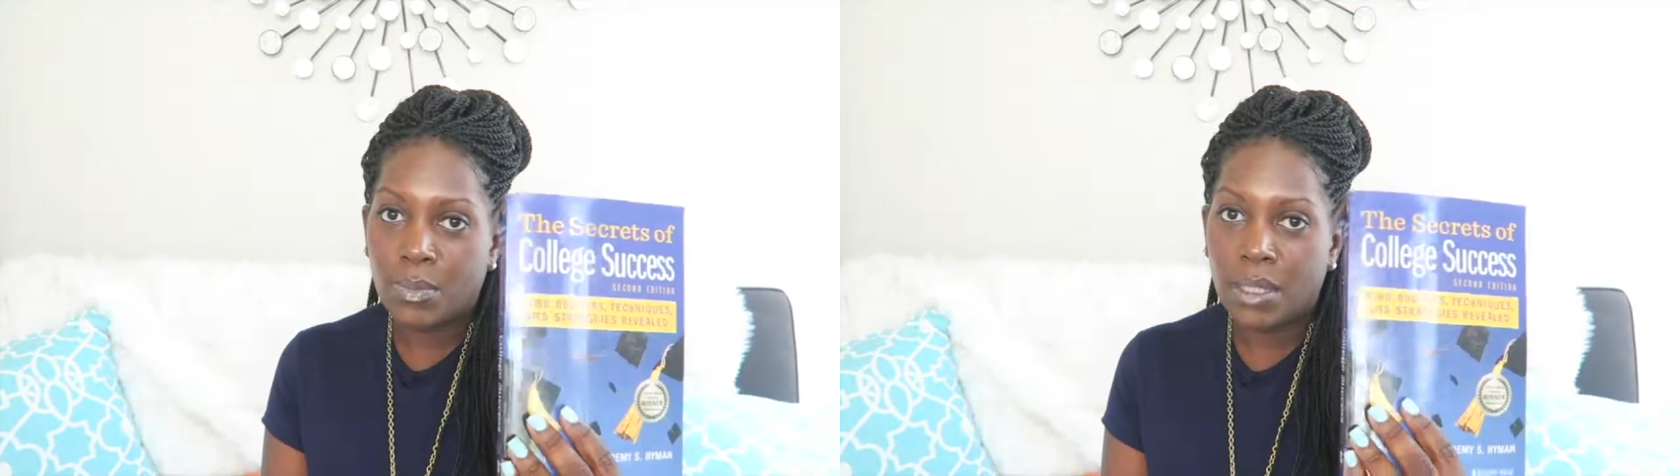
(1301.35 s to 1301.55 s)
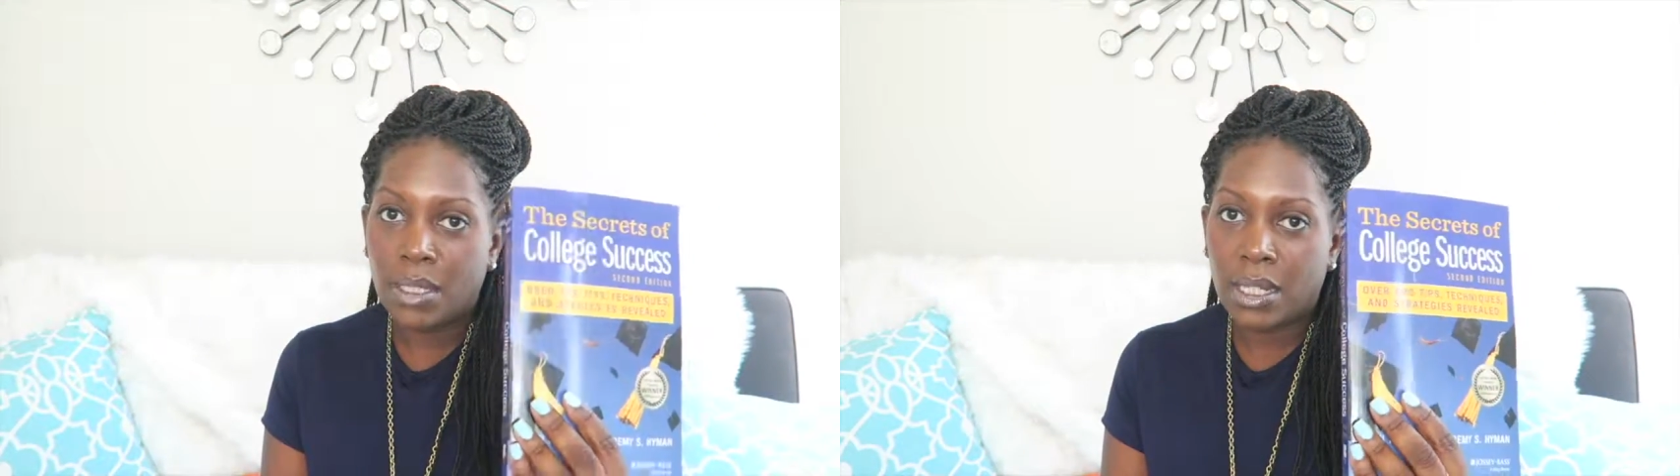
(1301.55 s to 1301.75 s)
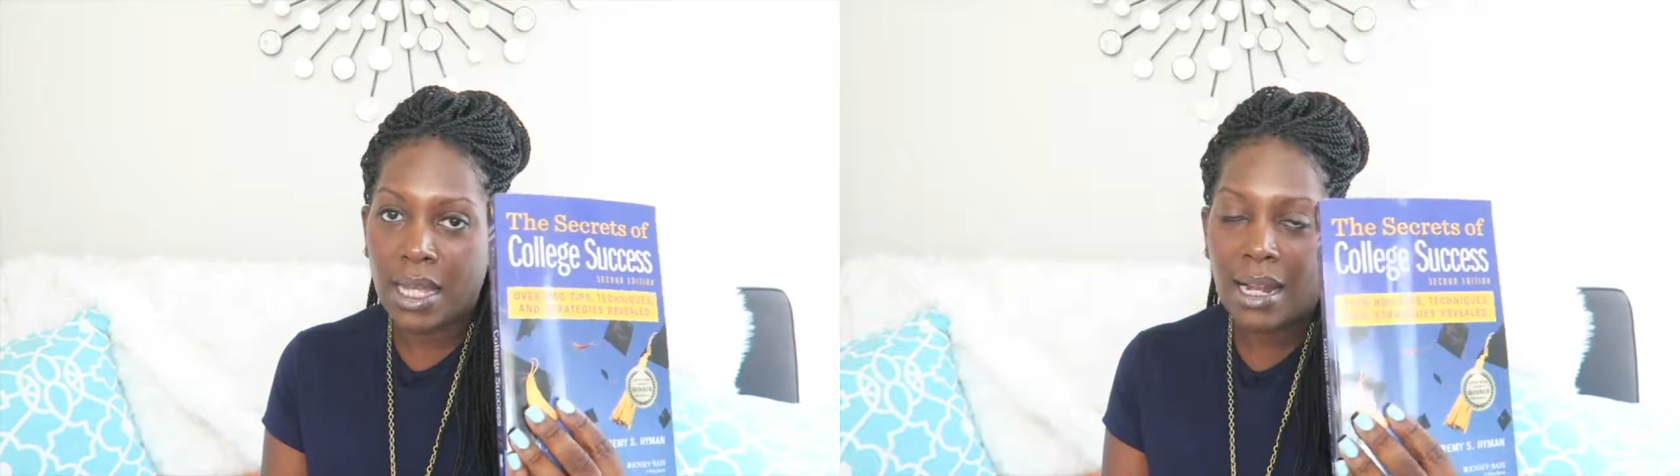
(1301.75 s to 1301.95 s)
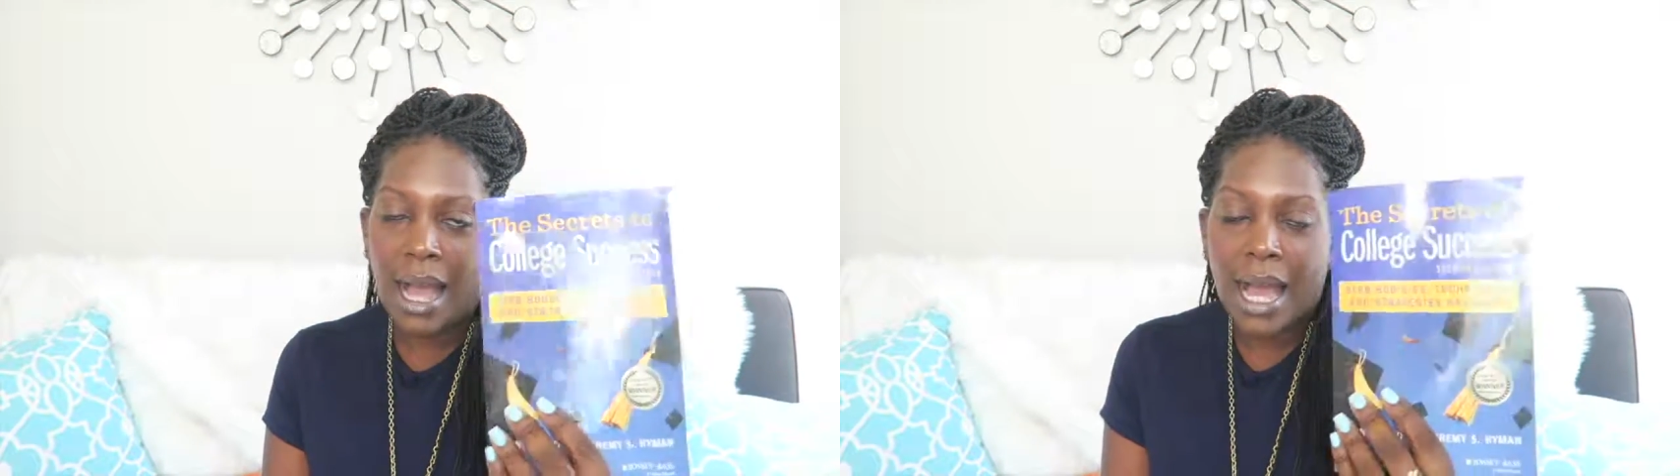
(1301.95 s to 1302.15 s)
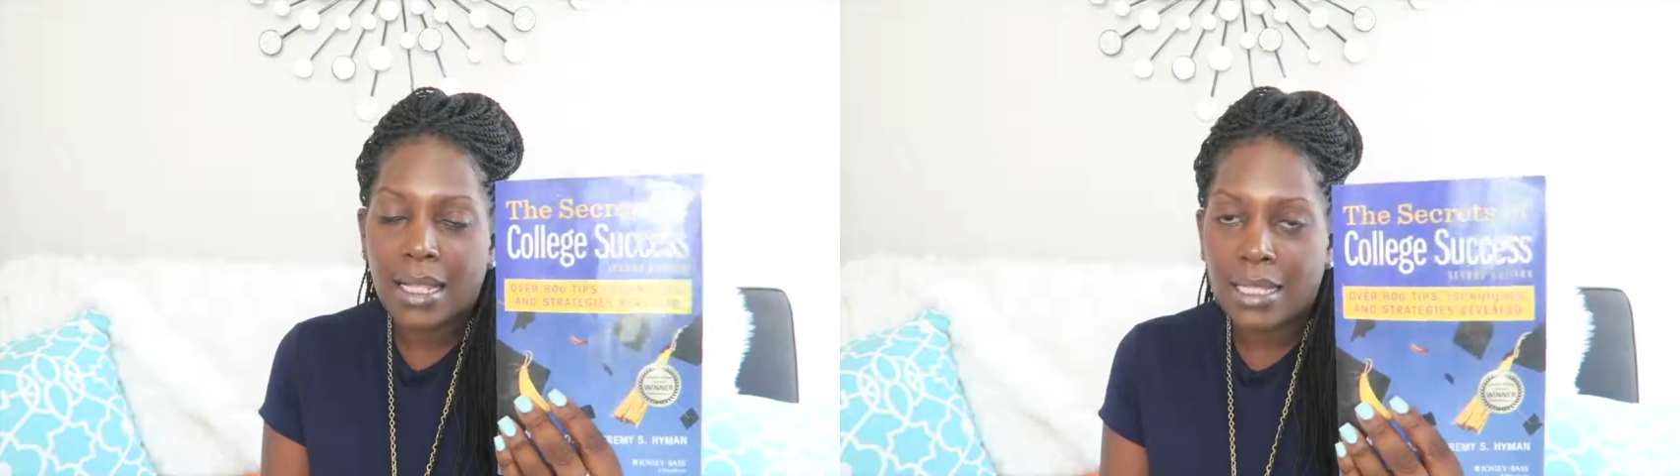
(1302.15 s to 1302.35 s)
book and
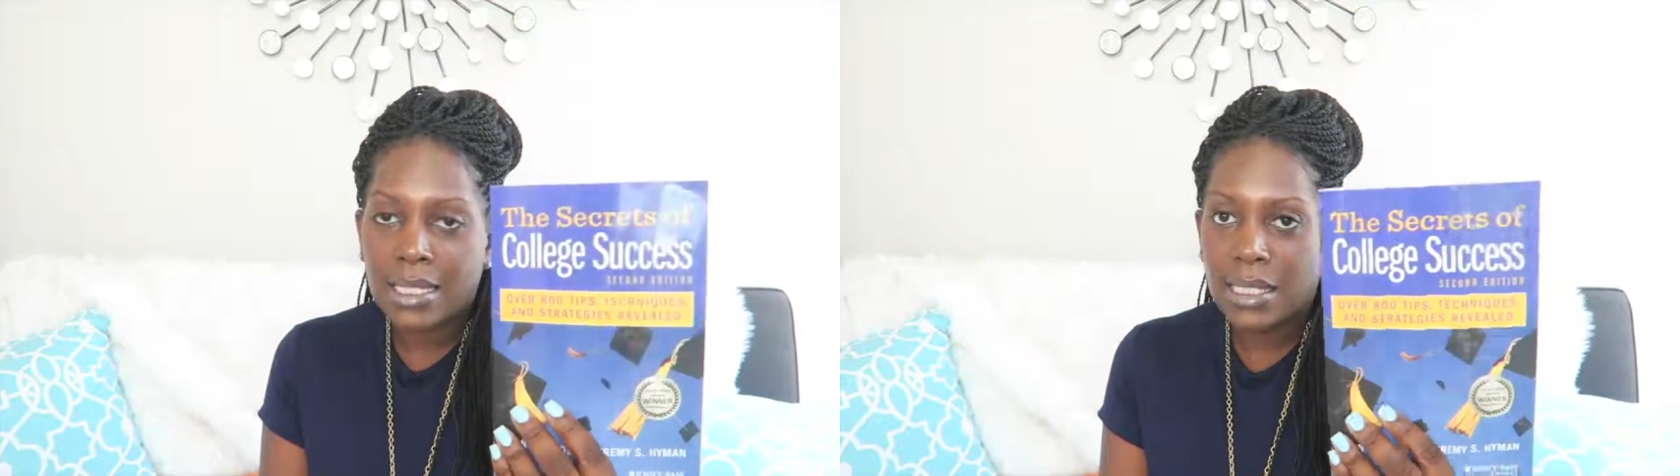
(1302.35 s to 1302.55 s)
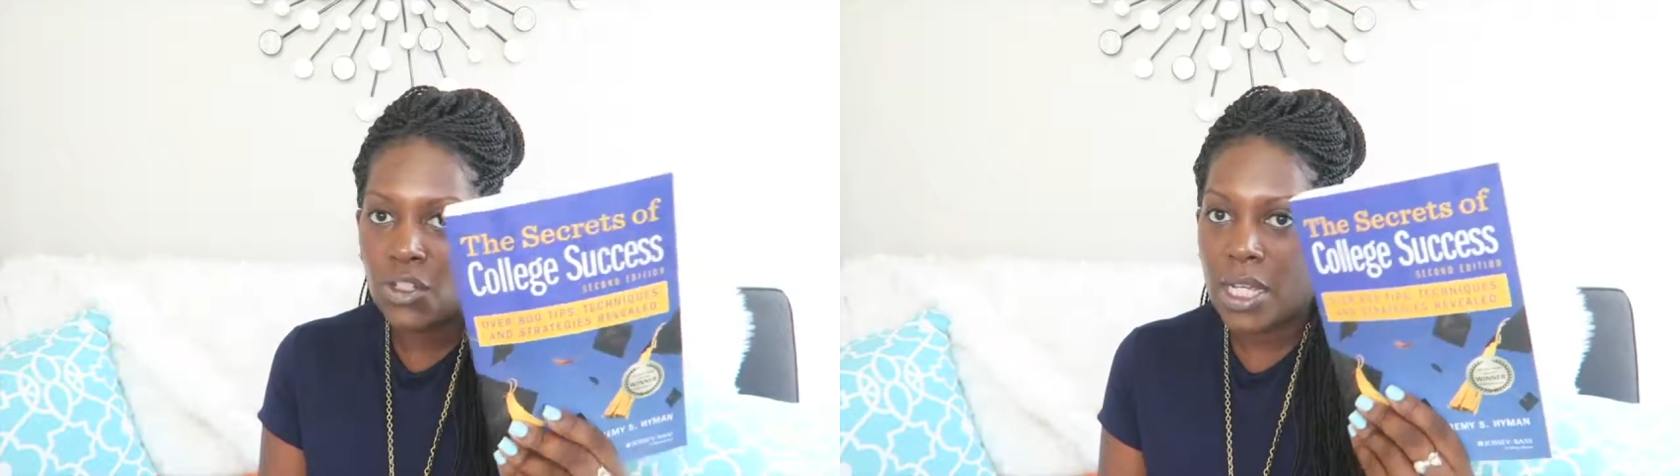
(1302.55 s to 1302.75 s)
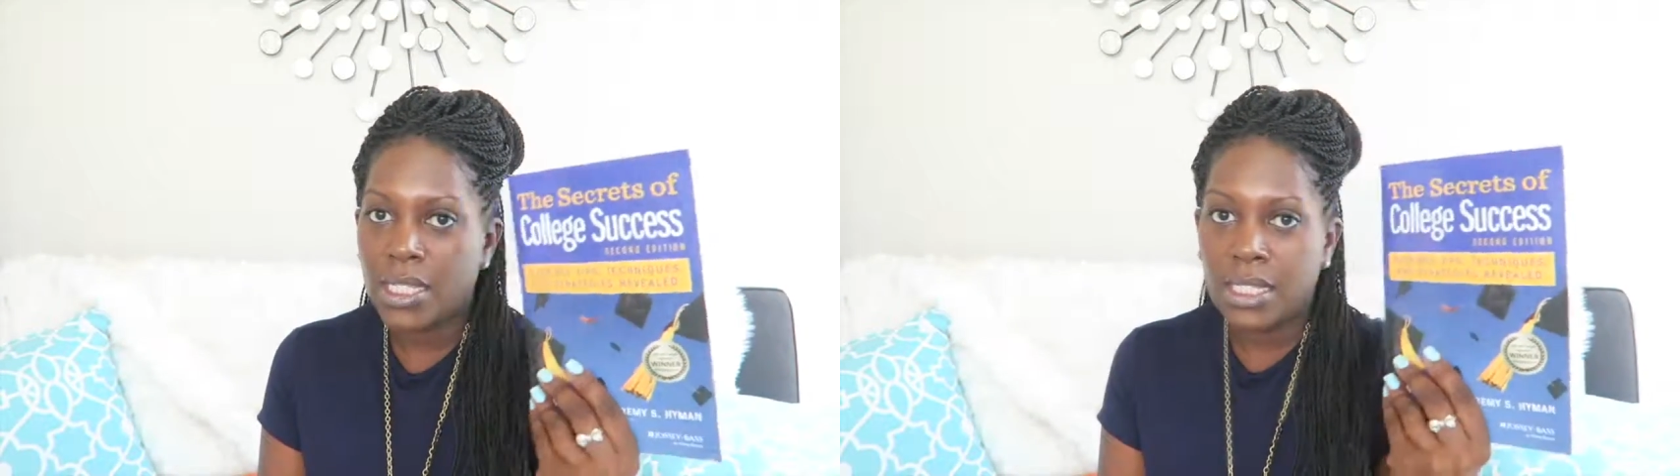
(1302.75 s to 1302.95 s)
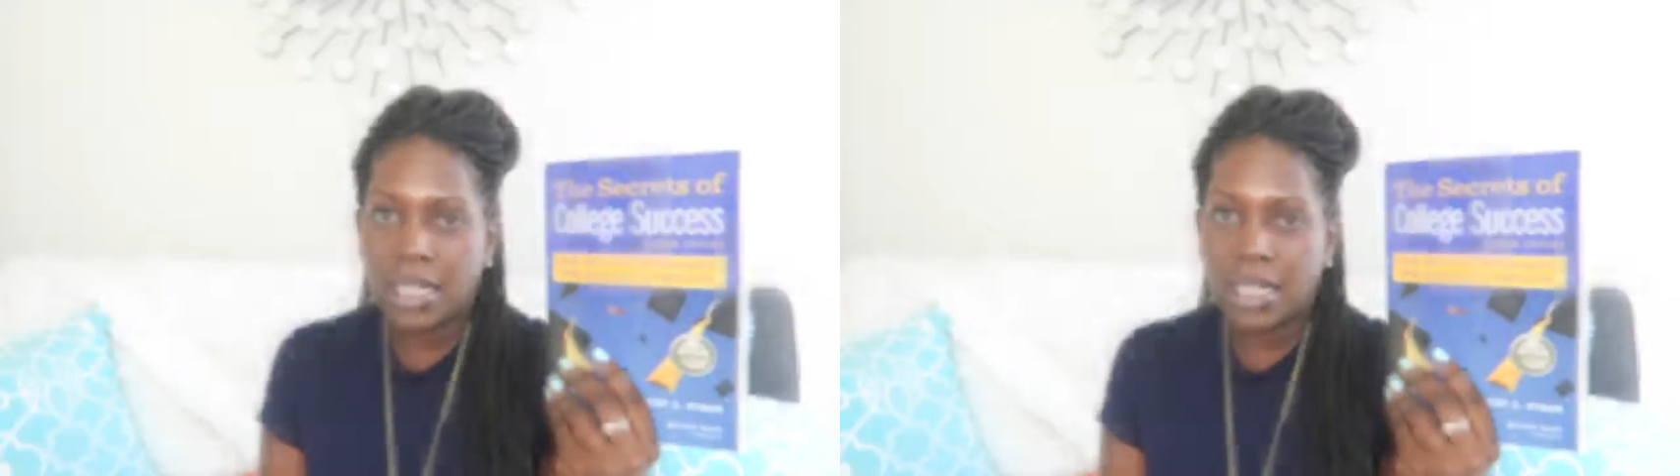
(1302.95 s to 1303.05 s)
highly suggest